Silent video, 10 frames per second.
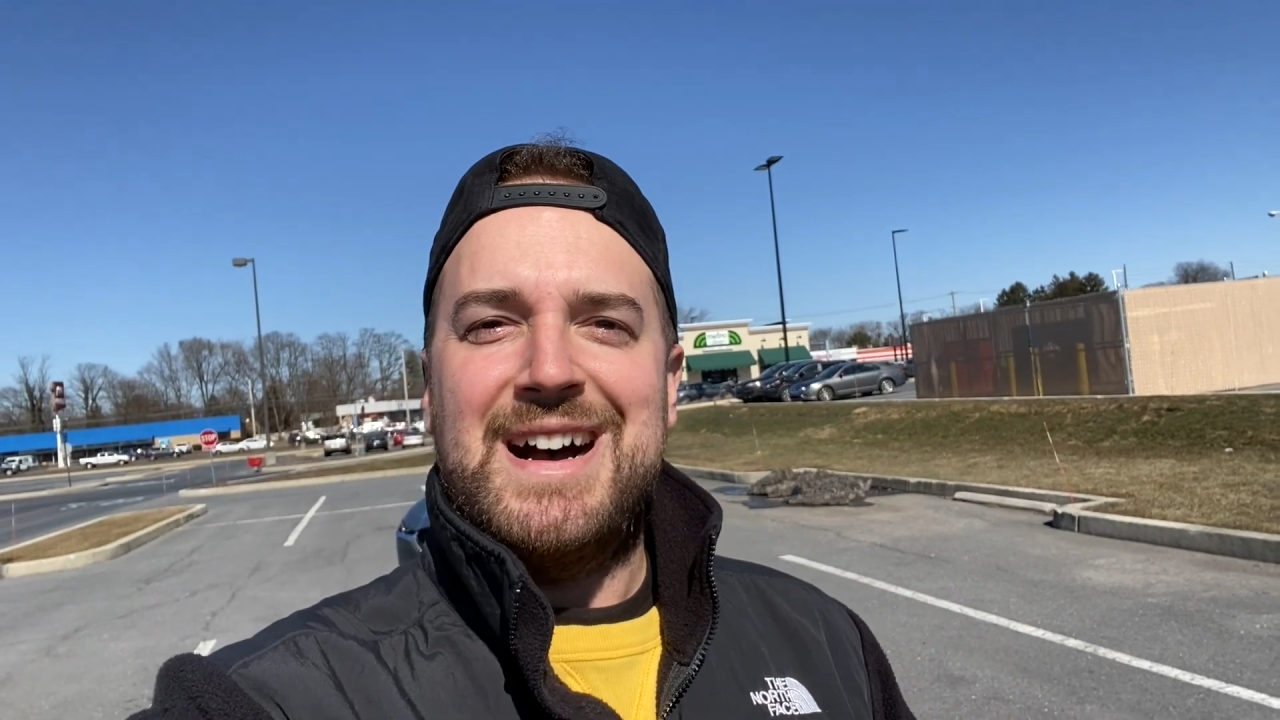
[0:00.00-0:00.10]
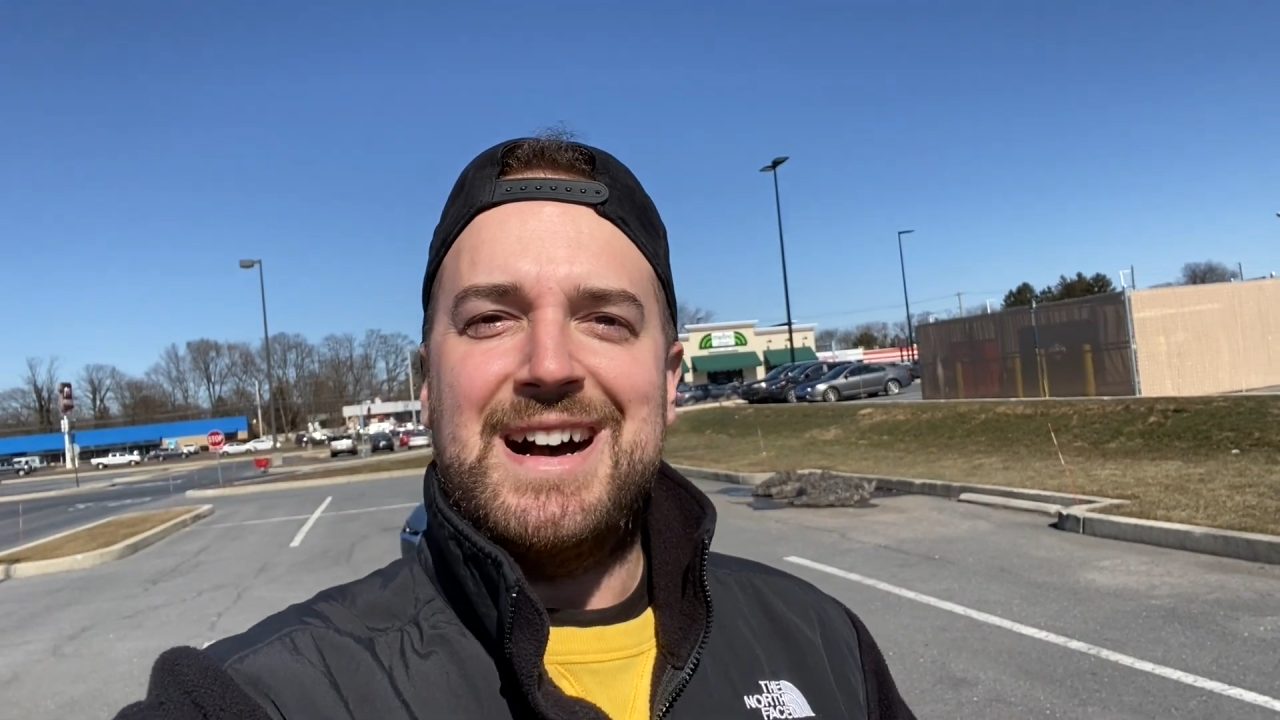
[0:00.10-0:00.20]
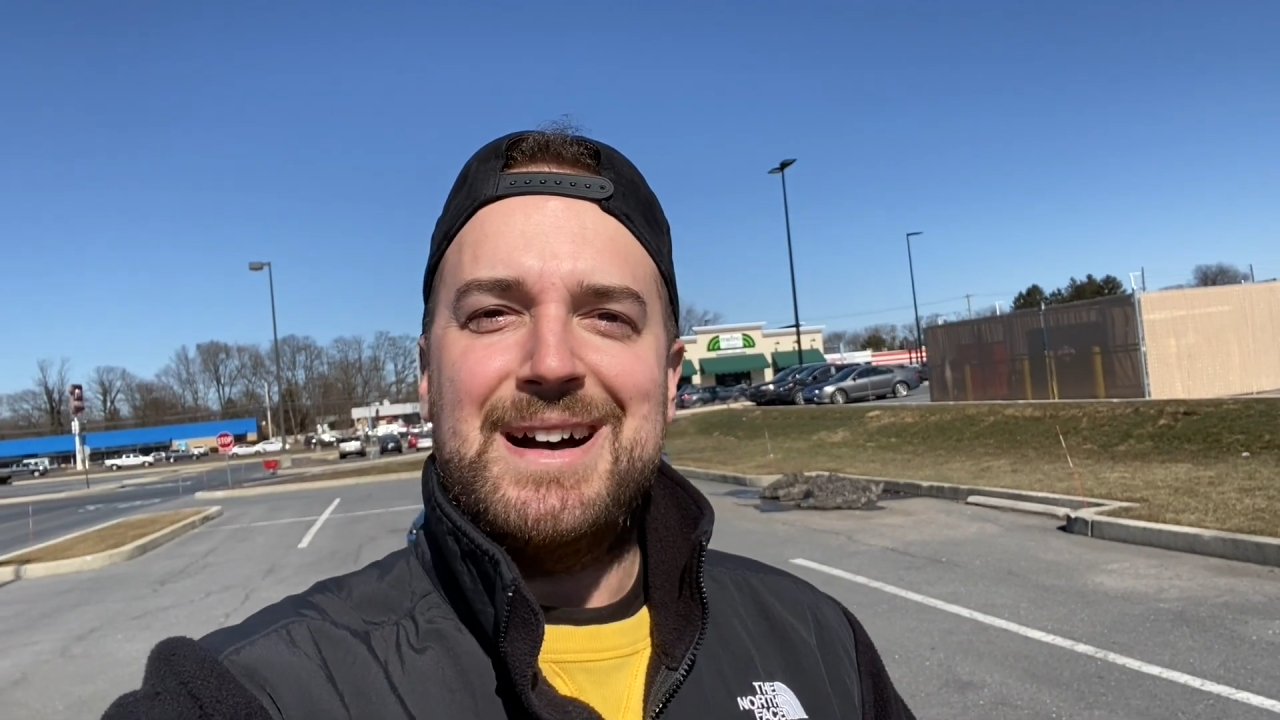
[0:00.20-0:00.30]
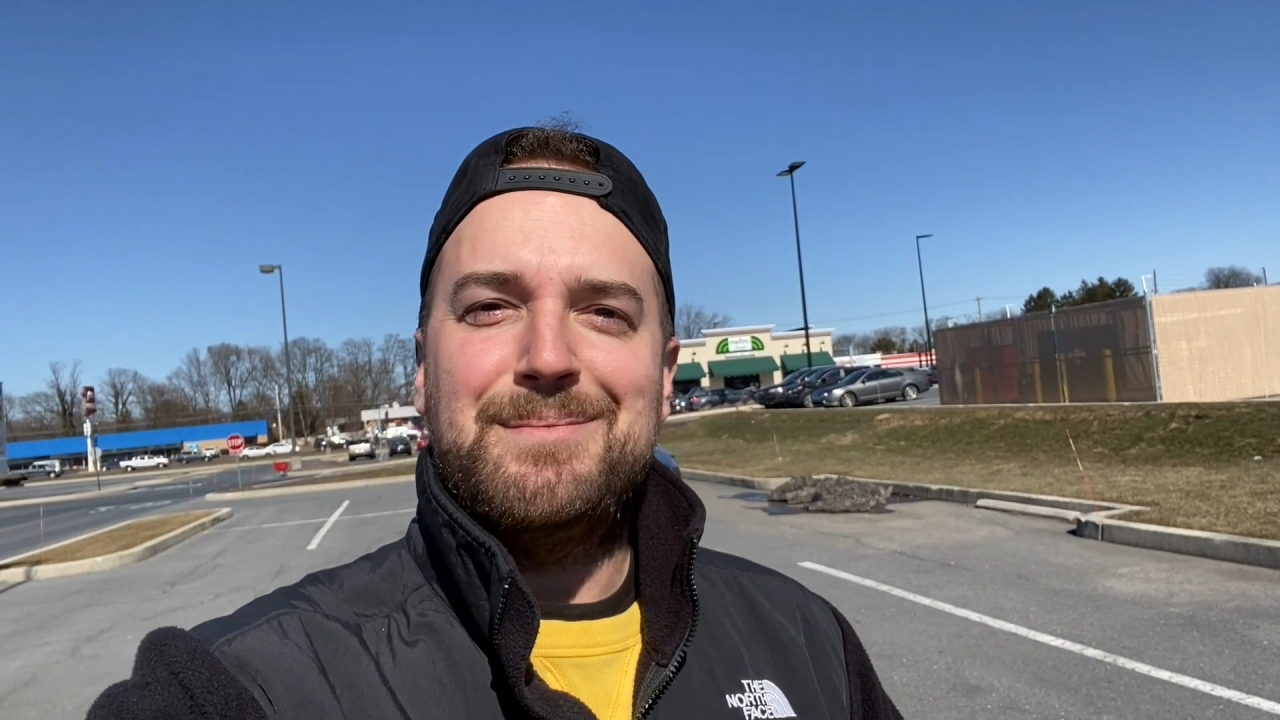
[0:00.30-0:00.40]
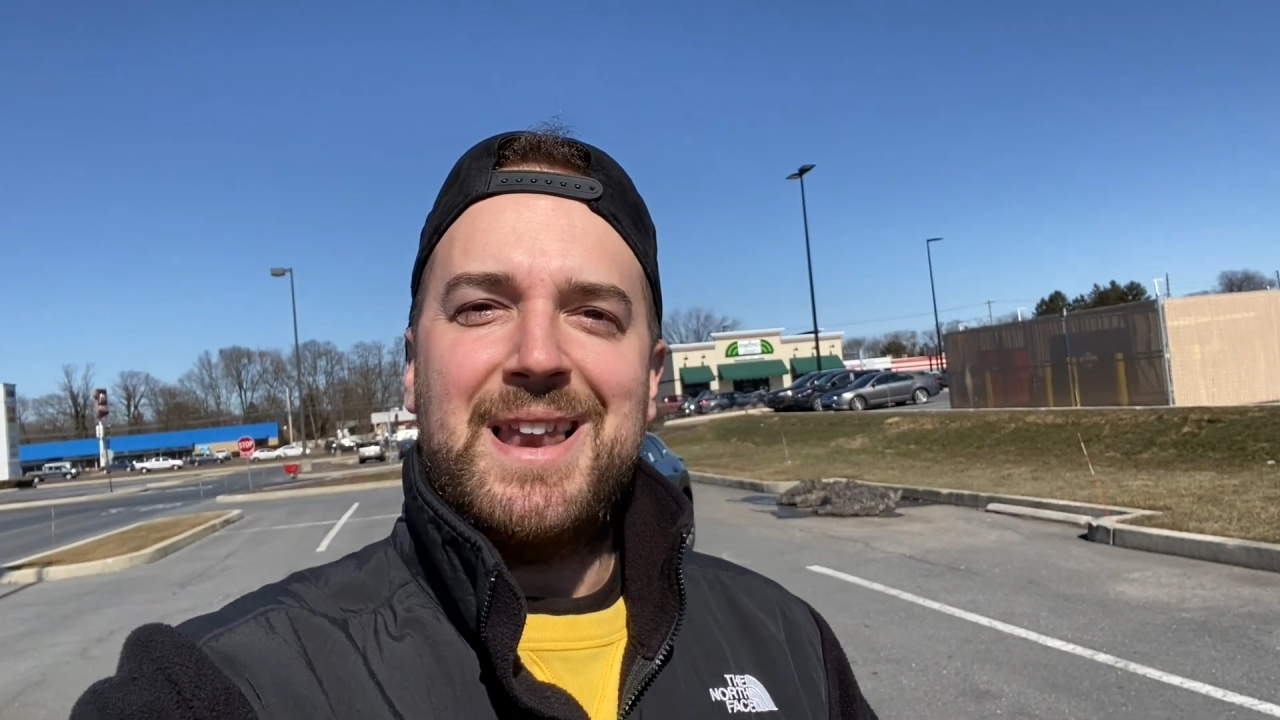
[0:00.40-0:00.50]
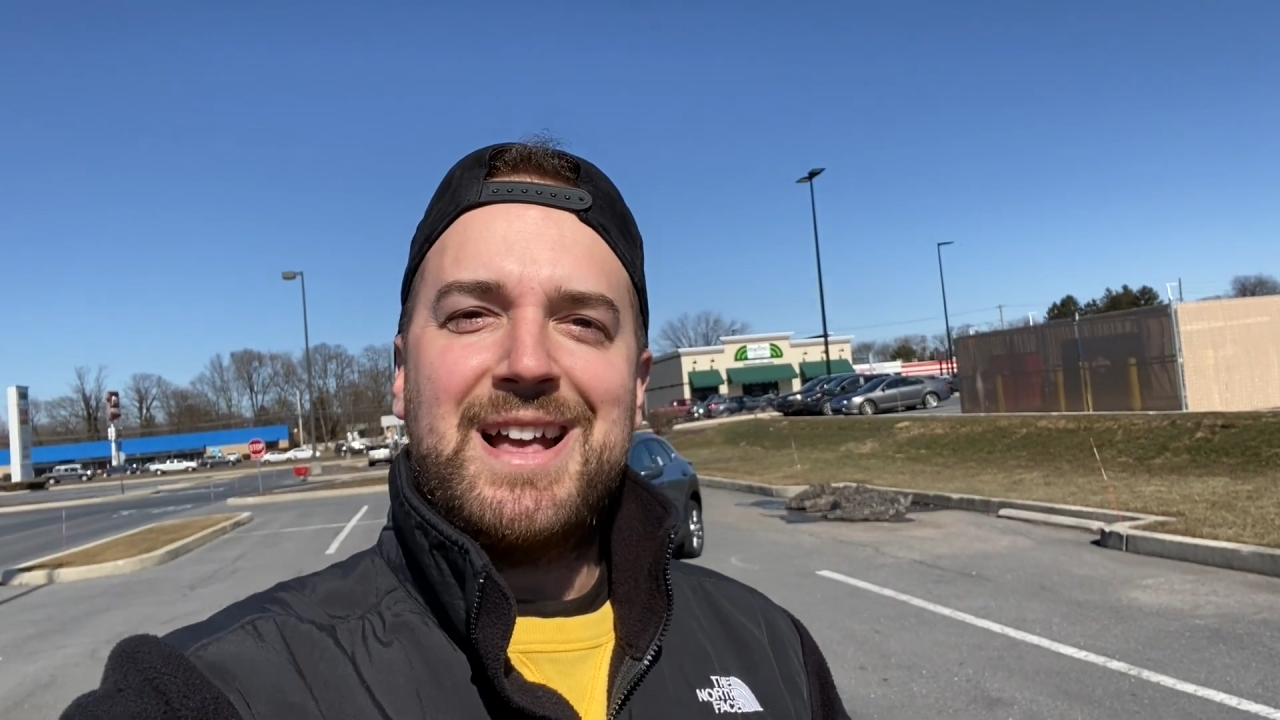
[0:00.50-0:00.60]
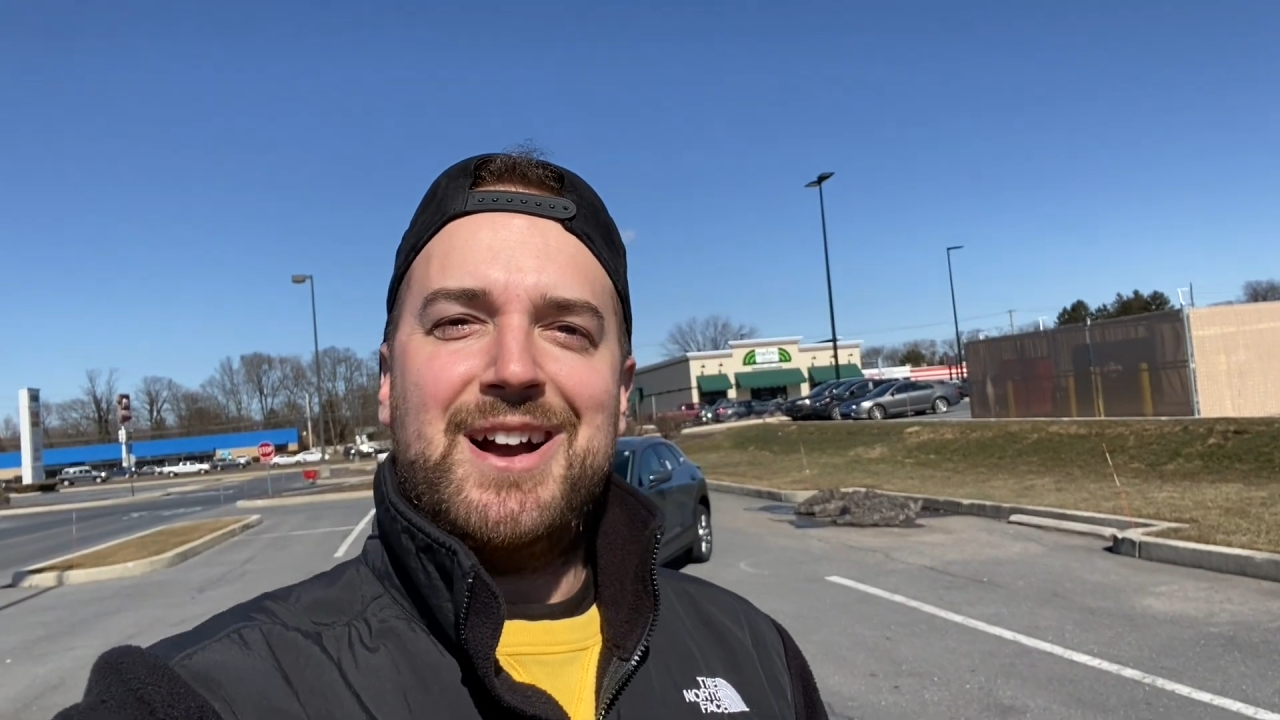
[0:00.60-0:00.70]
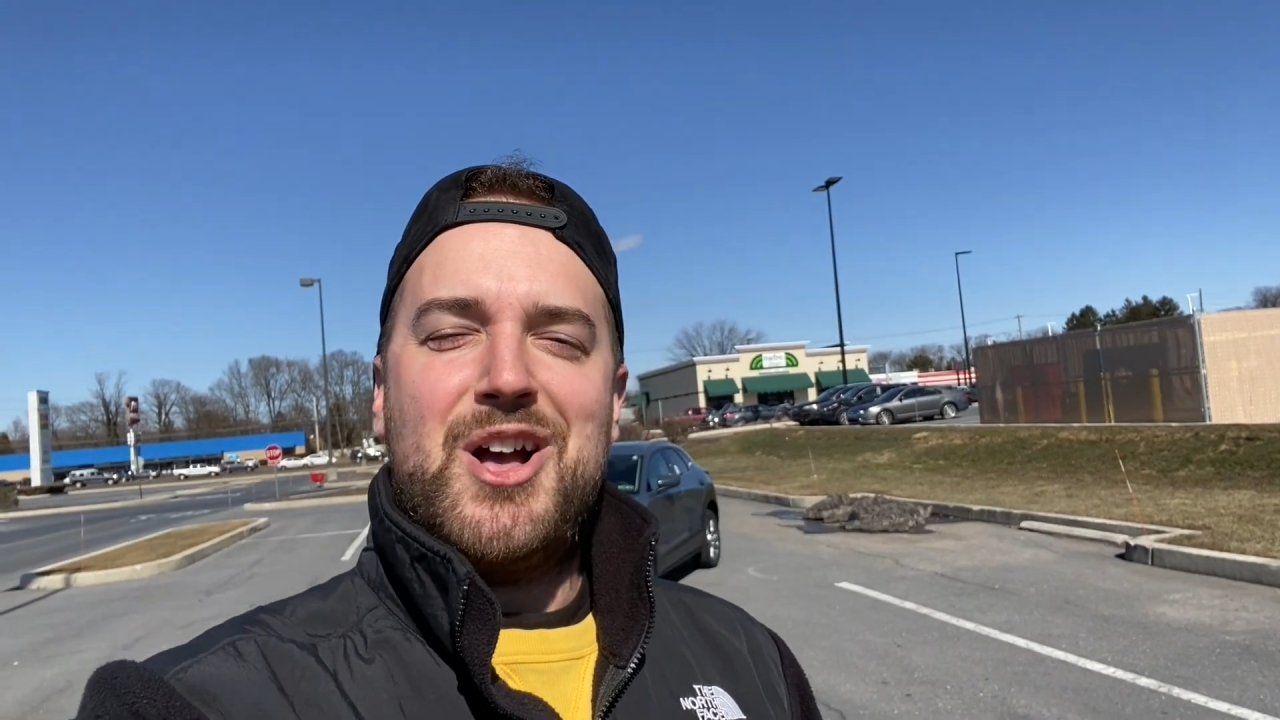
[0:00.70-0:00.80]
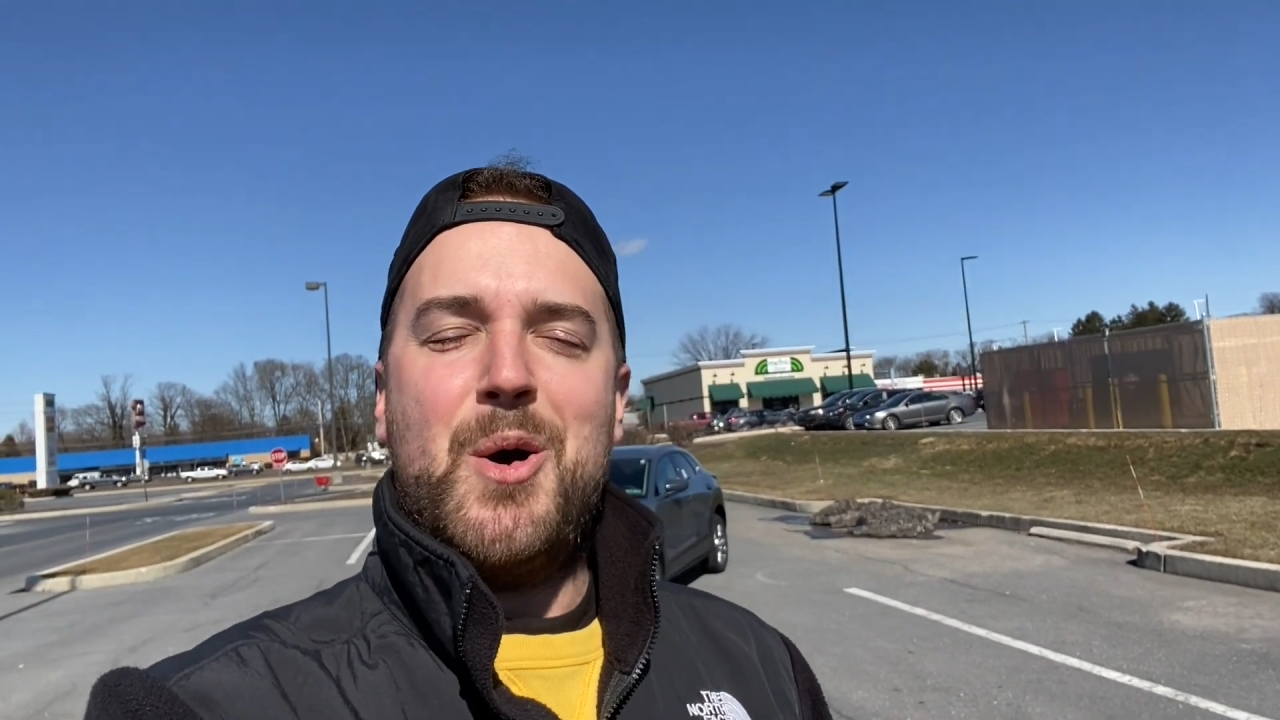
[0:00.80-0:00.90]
Like I